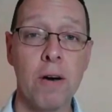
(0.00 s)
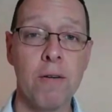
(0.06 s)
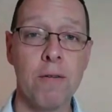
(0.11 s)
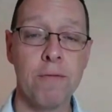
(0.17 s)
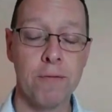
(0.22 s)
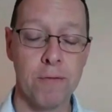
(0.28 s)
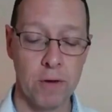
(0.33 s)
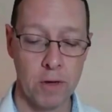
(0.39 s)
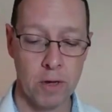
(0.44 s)

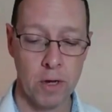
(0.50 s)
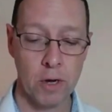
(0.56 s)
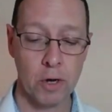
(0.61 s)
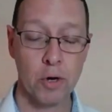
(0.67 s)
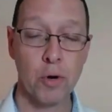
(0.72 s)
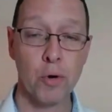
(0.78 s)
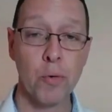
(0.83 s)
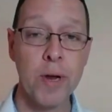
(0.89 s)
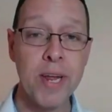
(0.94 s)
of
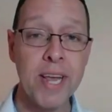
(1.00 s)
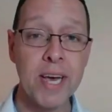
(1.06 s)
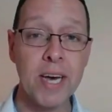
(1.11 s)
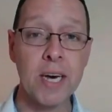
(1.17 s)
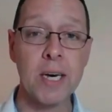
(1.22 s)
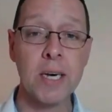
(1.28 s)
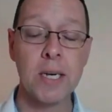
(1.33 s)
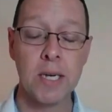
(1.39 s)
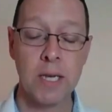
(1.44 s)

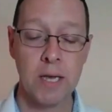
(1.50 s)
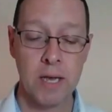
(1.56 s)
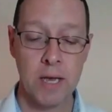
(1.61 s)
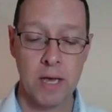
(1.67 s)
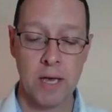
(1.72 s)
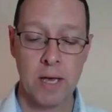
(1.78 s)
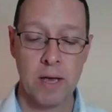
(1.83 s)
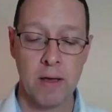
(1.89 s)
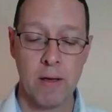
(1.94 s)
Korea,
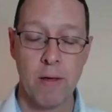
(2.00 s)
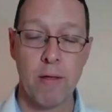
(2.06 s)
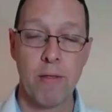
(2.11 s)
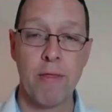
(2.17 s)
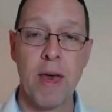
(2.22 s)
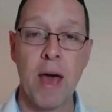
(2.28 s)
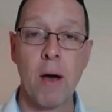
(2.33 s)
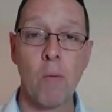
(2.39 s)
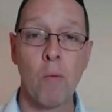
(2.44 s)

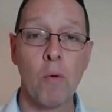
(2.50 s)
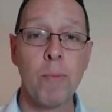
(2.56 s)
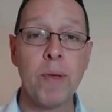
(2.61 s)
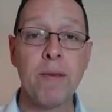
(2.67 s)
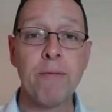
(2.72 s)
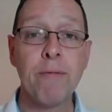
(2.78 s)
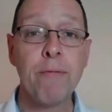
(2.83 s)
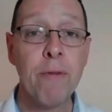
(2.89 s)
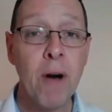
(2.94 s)
that will
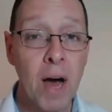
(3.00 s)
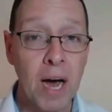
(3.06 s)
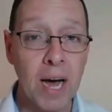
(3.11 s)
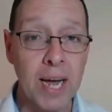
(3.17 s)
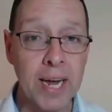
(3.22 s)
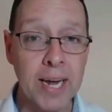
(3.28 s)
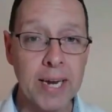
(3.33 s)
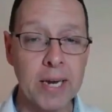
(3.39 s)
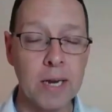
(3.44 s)
be
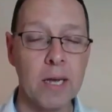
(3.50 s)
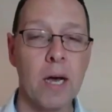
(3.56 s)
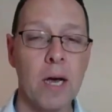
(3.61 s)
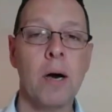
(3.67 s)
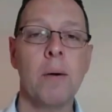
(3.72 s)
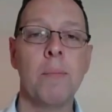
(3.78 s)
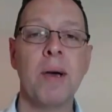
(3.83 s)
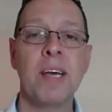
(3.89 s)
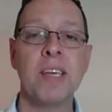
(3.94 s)
fine.
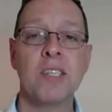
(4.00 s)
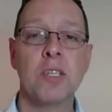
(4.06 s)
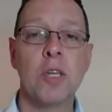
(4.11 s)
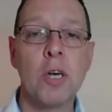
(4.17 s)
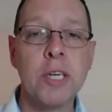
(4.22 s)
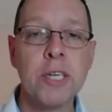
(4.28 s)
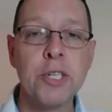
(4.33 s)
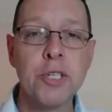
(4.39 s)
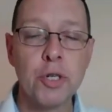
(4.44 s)
As
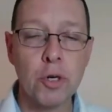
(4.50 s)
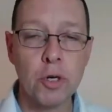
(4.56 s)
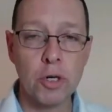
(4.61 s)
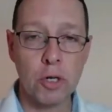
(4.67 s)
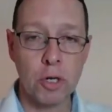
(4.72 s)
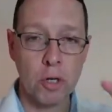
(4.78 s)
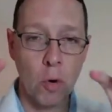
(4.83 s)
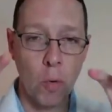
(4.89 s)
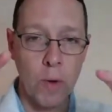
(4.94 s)
long as
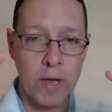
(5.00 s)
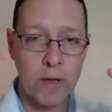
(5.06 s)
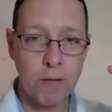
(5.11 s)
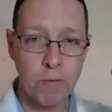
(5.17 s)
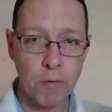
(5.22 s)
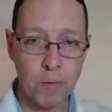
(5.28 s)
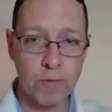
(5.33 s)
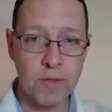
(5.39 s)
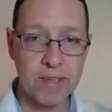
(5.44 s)
you're going
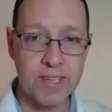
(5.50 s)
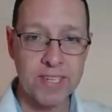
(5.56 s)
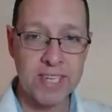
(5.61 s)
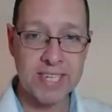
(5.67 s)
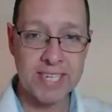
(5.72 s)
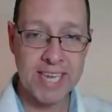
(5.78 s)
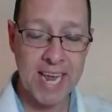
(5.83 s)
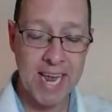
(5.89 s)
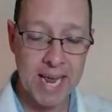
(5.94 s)
through the
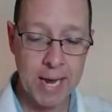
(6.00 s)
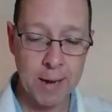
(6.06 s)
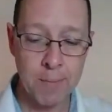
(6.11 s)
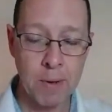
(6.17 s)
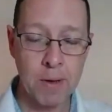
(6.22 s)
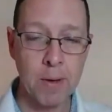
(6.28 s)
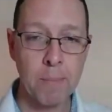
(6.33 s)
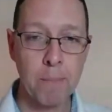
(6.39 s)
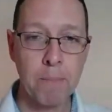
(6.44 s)

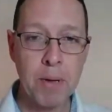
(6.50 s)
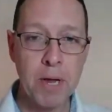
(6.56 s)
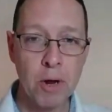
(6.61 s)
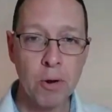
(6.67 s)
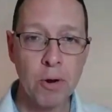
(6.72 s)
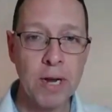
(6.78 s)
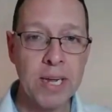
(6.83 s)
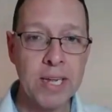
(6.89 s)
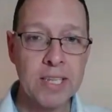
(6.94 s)
same
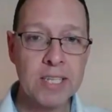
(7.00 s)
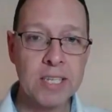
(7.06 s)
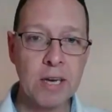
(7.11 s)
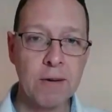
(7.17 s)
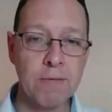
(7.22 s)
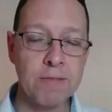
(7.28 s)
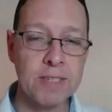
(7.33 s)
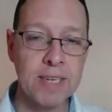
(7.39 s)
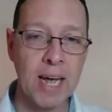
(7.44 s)
periods
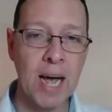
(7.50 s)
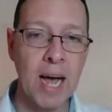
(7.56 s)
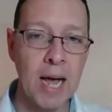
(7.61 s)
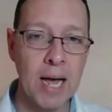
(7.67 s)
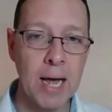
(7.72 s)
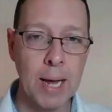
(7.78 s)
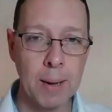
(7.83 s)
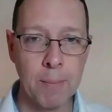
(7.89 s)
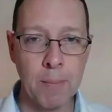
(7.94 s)
of
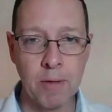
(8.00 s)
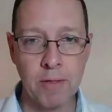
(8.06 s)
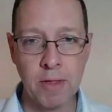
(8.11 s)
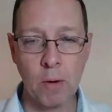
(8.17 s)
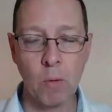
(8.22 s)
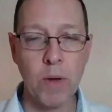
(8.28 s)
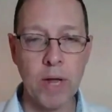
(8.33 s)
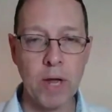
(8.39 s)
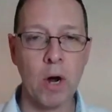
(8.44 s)
time
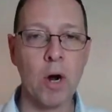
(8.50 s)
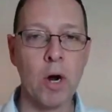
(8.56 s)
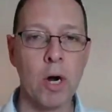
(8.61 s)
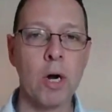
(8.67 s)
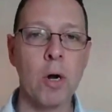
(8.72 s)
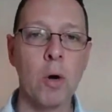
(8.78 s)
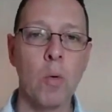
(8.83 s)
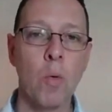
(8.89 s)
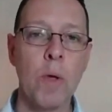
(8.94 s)
that we
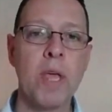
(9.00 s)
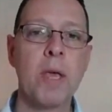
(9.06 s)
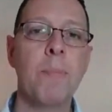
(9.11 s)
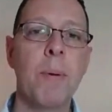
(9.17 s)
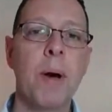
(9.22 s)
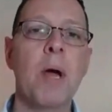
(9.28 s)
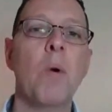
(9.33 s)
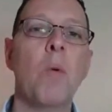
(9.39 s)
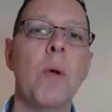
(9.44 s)
are week
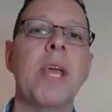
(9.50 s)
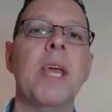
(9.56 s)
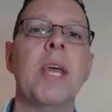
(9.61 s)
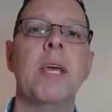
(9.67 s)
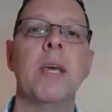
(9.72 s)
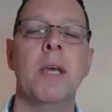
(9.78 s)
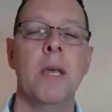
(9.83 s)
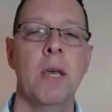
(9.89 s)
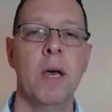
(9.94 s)
by
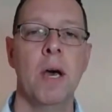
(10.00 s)
week,